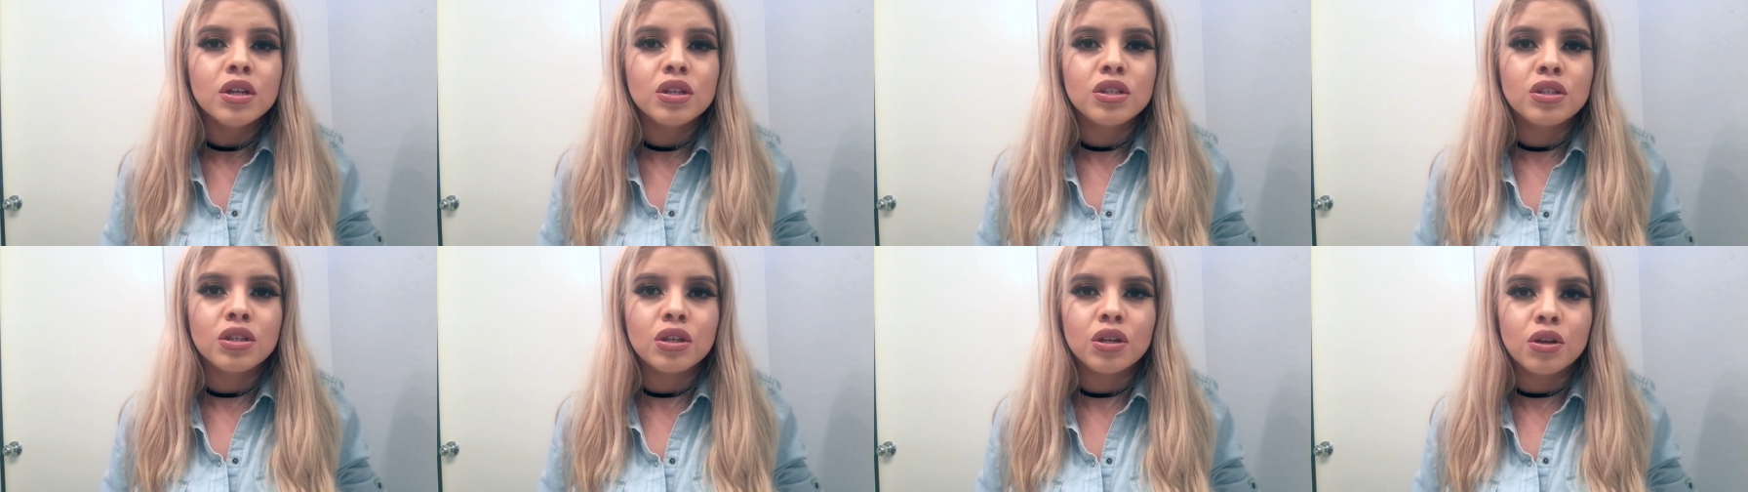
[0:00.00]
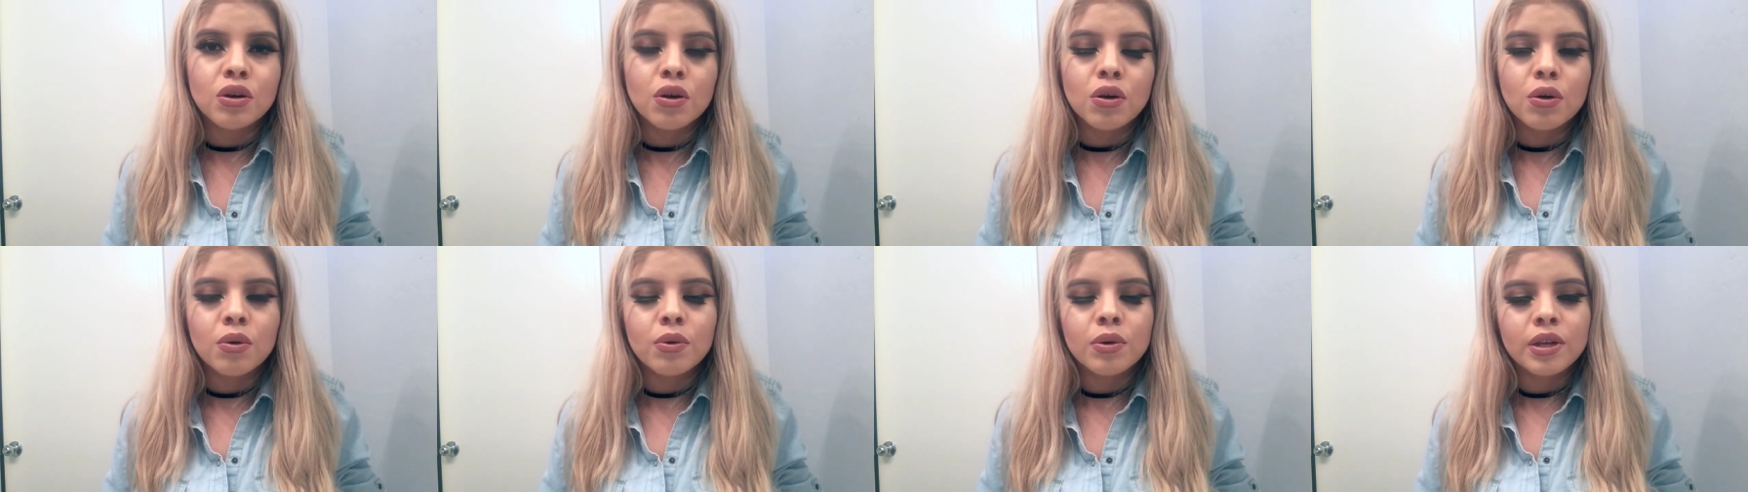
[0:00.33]
to
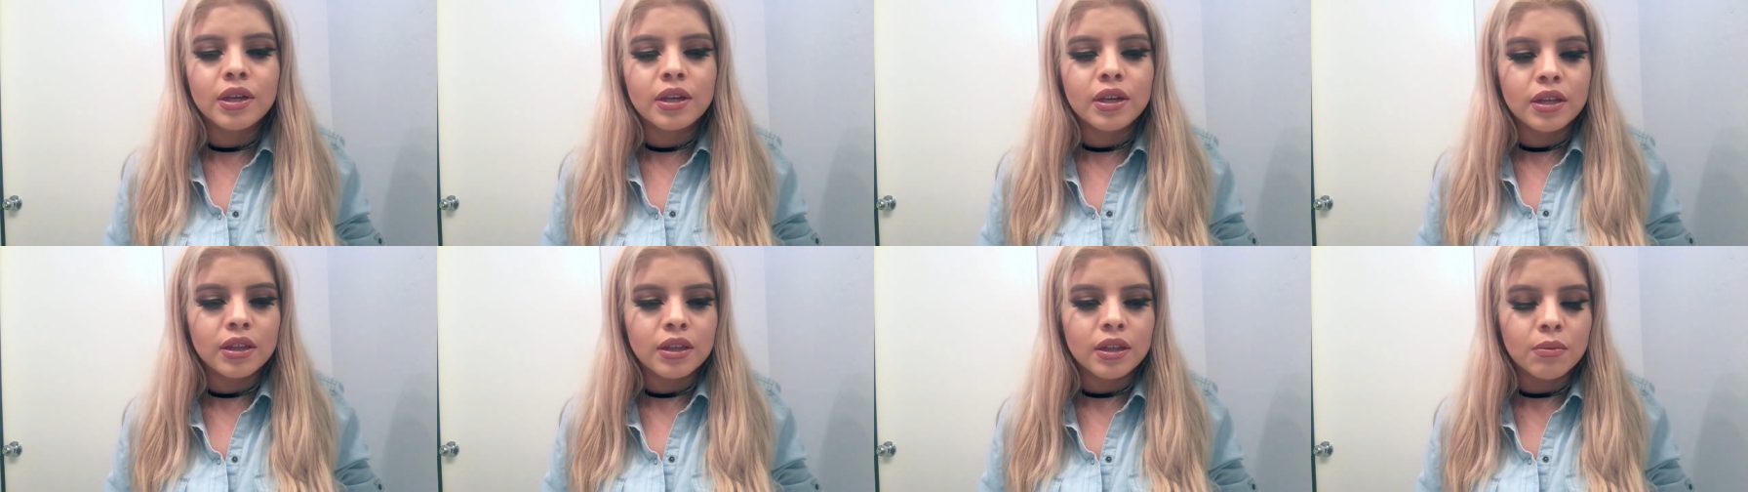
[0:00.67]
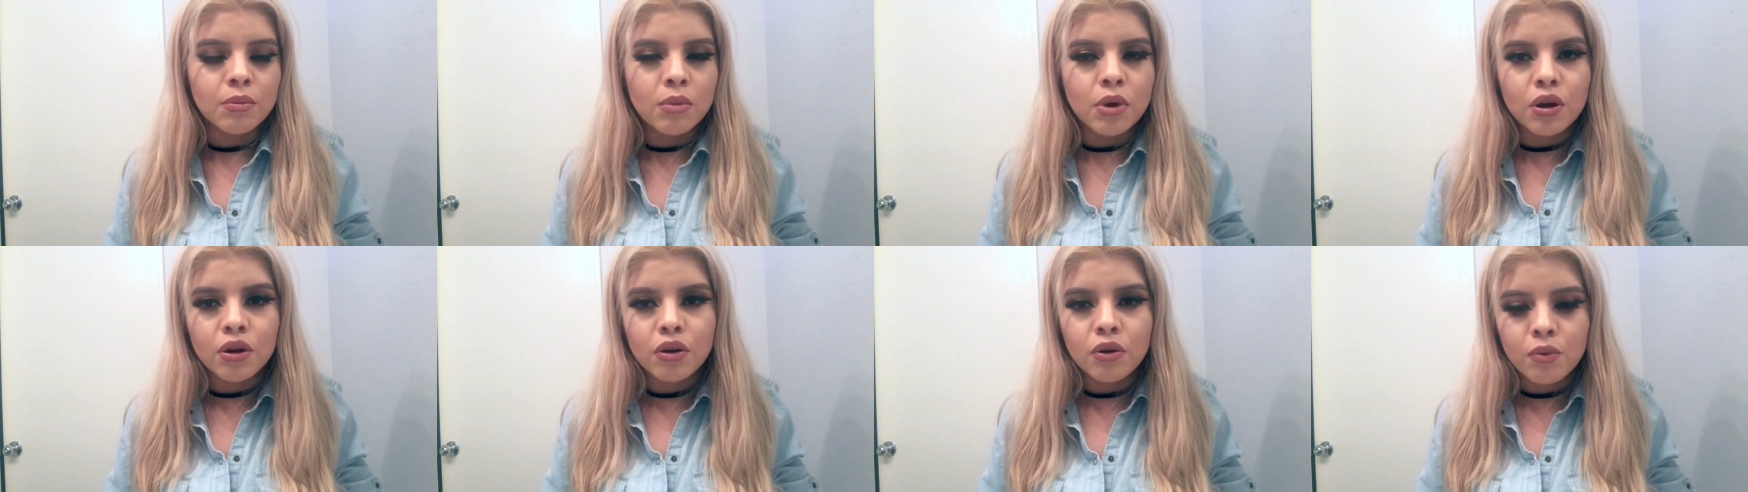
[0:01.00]
go and get the
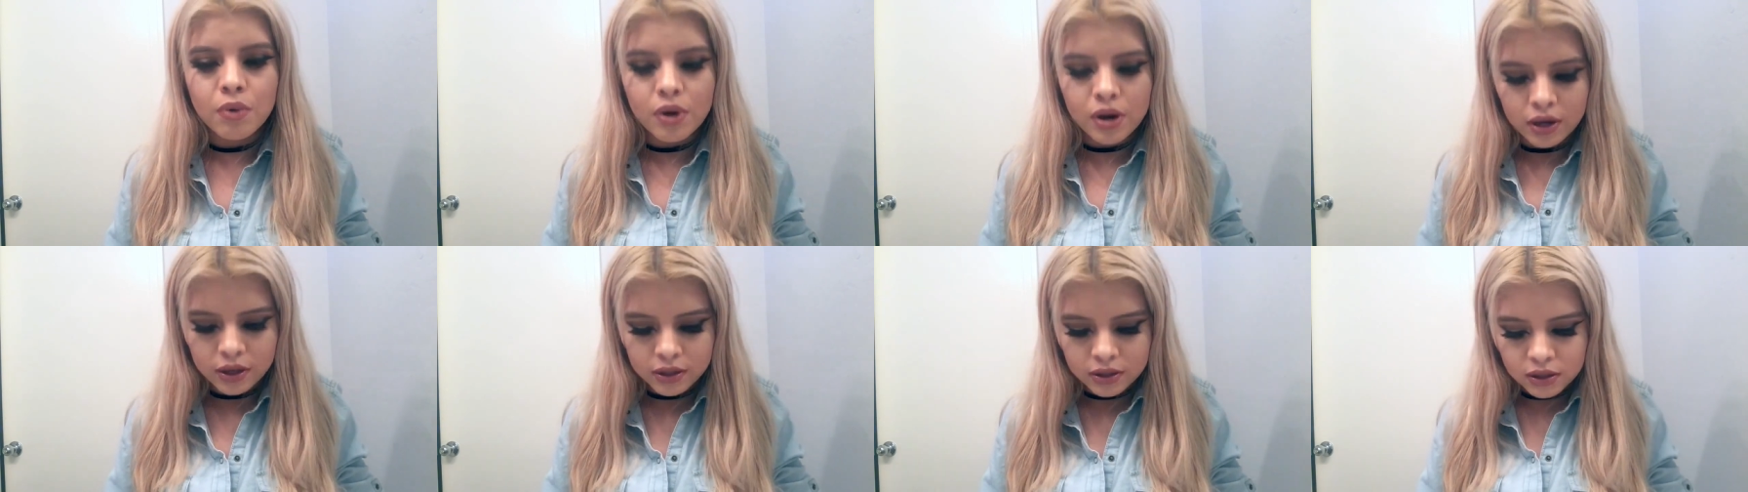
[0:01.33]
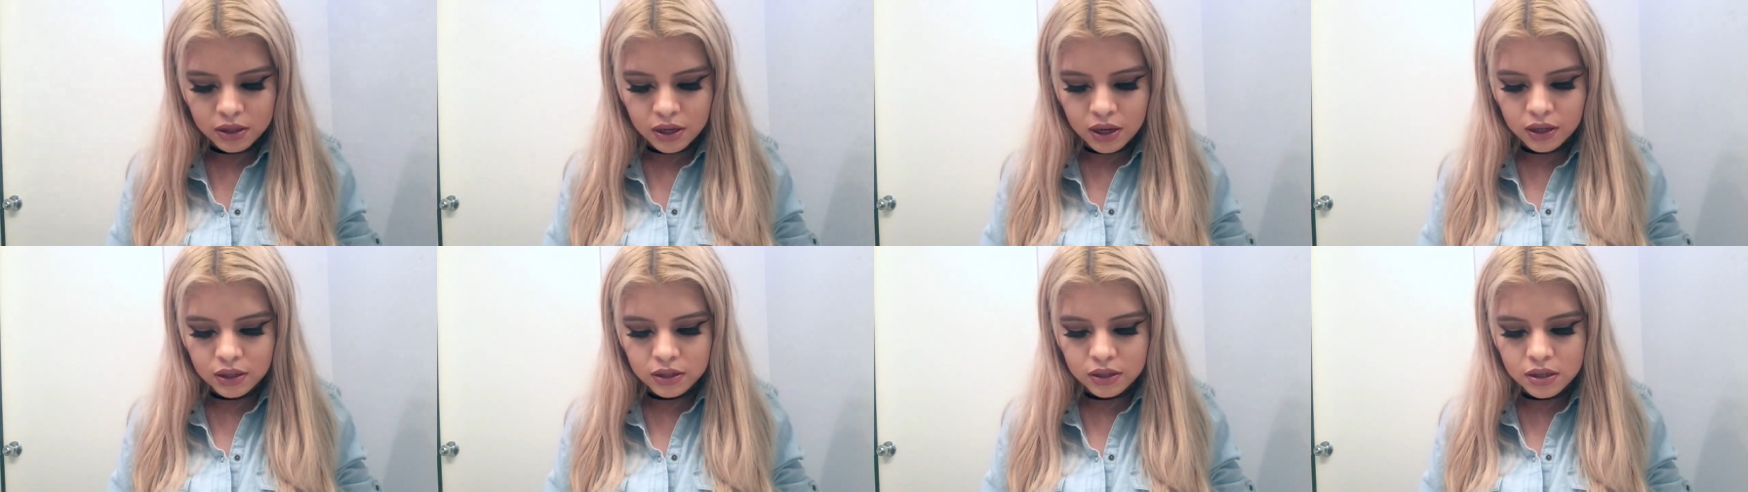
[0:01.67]
Modern
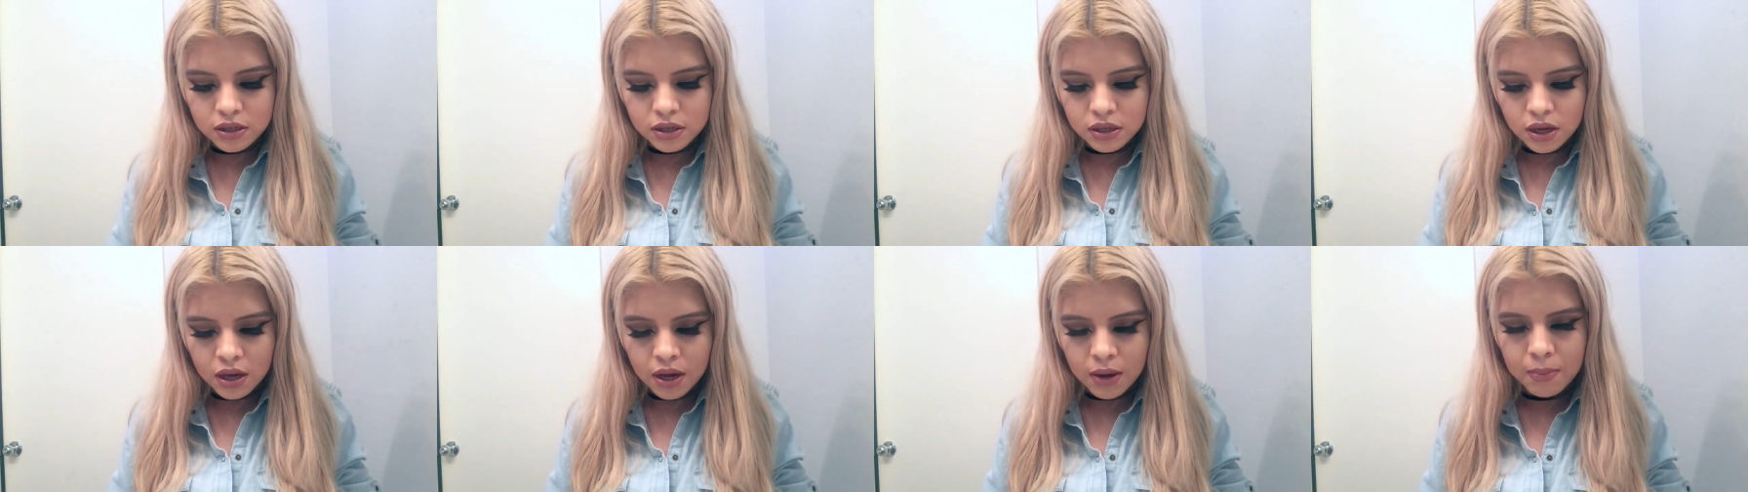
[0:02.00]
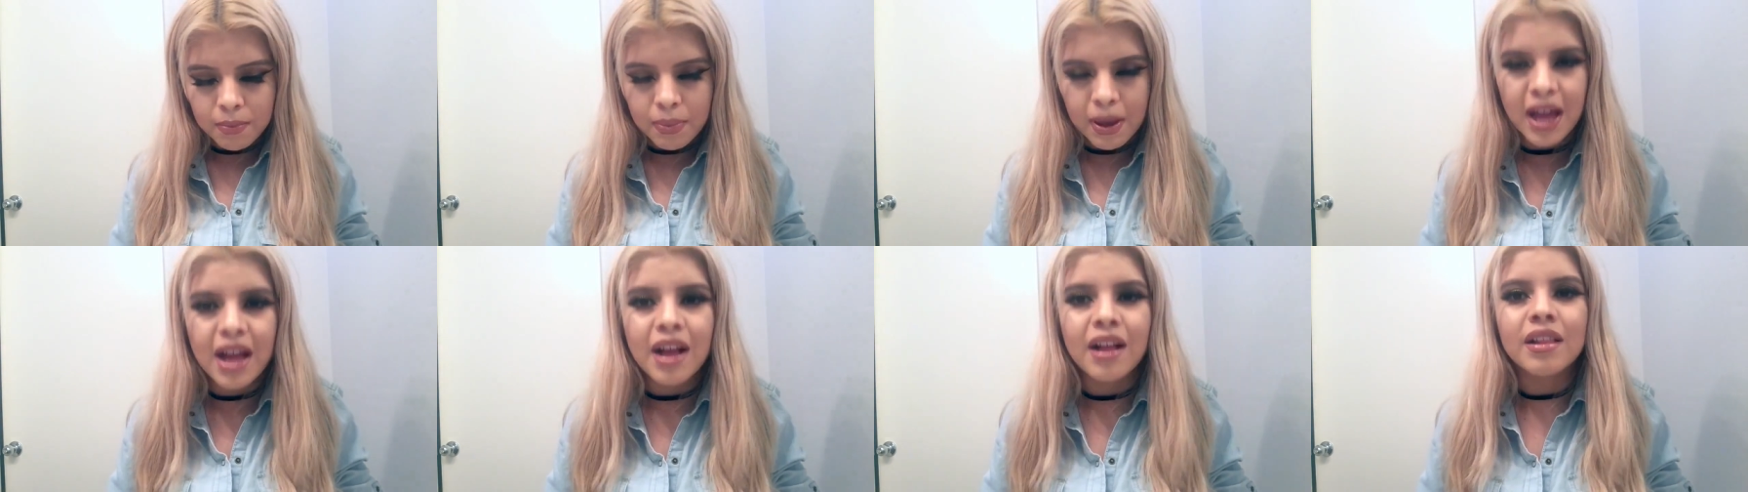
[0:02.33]
Renaissance
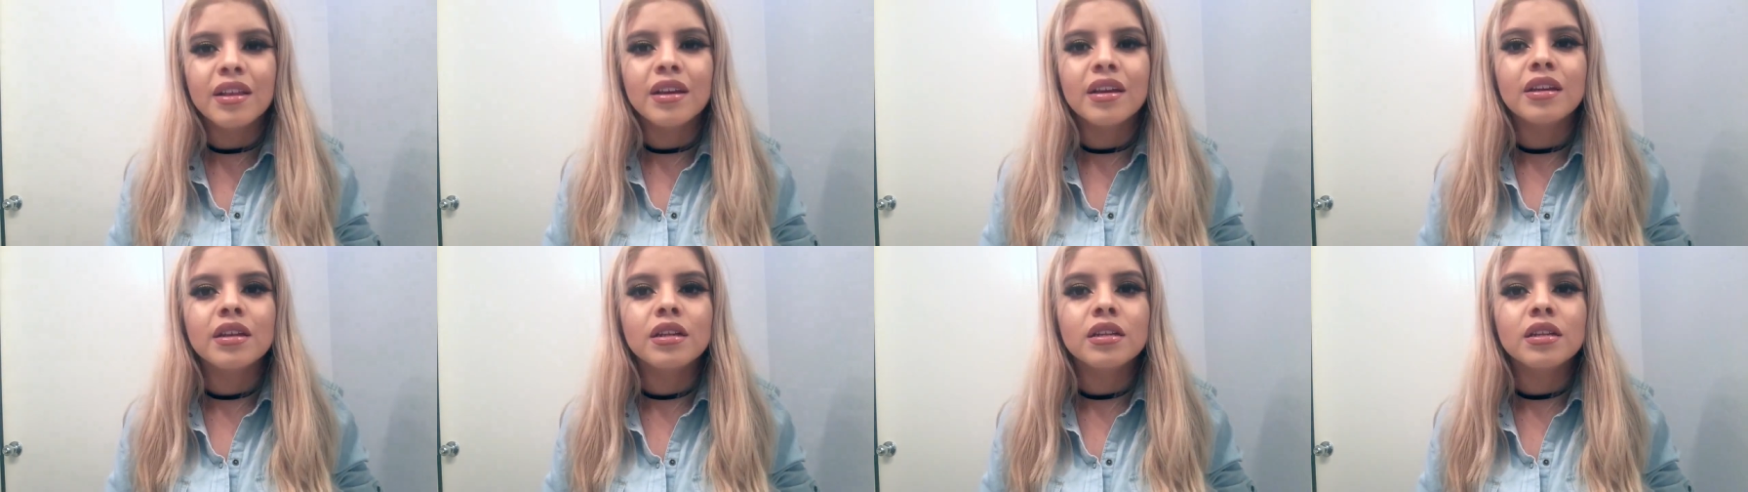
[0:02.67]
palette.